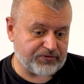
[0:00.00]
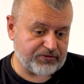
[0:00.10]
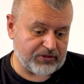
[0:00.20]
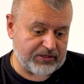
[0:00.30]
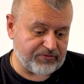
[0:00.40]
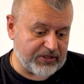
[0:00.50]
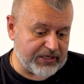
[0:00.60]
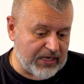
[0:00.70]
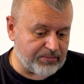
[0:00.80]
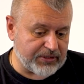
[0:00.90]
of all I'm
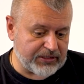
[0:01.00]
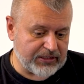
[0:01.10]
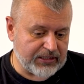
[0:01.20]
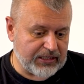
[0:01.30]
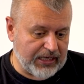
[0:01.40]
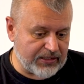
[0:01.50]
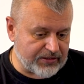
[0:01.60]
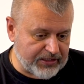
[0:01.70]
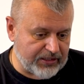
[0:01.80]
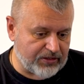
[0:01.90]
very humbly
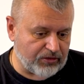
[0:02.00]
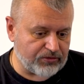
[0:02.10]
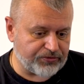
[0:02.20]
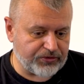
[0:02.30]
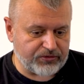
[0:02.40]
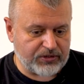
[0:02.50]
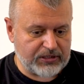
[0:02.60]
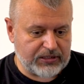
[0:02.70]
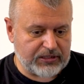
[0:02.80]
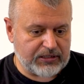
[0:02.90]
and thank all of you
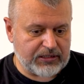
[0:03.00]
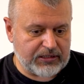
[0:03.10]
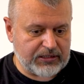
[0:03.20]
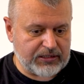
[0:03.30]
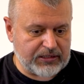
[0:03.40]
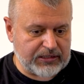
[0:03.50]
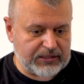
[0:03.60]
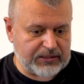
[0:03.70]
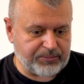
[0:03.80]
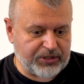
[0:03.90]

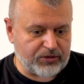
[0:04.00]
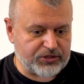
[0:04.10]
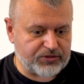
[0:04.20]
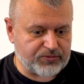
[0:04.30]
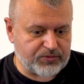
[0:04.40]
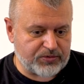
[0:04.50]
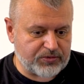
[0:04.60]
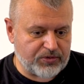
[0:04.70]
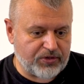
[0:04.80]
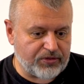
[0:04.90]

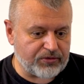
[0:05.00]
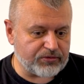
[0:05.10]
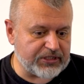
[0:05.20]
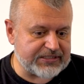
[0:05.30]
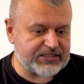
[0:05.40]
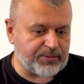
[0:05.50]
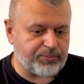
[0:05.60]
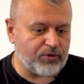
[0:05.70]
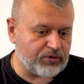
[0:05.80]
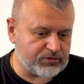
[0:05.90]
because through this
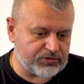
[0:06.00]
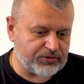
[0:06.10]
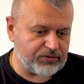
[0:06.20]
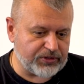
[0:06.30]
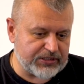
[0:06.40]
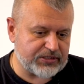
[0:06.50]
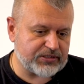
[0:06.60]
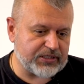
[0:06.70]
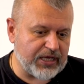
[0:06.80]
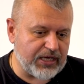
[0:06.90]
support, through
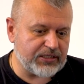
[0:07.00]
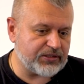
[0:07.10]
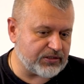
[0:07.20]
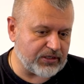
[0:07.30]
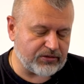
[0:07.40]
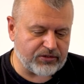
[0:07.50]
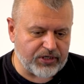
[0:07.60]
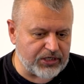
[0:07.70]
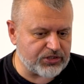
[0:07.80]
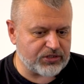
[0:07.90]
this aid of
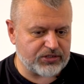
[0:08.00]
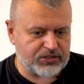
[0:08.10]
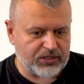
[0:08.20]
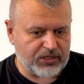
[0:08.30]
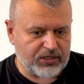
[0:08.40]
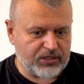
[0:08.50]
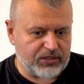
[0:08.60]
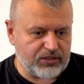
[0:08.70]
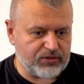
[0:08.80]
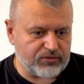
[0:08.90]
donations,
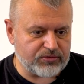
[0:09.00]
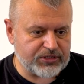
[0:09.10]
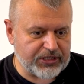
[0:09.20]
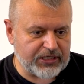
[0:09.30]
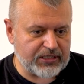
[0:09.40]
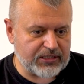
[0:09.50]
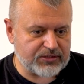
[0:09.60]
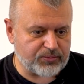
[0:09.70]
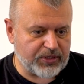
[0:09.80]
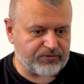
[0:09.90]
you say
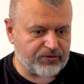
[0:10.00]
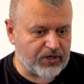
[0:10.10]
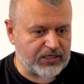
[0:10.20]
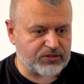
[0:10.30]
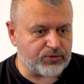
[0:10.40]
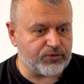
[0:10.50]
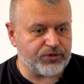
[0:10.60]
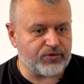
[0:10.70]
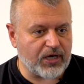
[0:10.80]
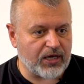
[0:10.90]
as well for us who
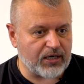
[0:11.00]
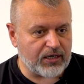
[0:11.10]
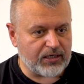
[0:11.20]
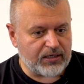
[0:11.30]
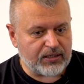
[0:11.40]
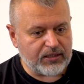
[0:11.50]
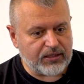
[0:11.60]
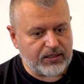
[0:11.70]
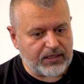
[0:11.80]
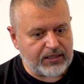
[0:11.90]
you are
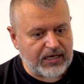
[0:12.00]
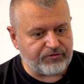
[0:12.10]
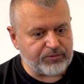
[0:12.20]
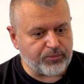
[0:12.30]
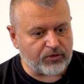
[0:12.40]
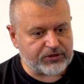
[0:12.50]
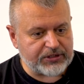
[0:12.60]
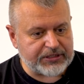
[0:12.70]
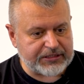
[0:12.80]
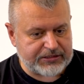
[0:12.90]
and how
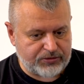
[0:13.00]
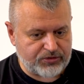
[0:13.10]
important it is to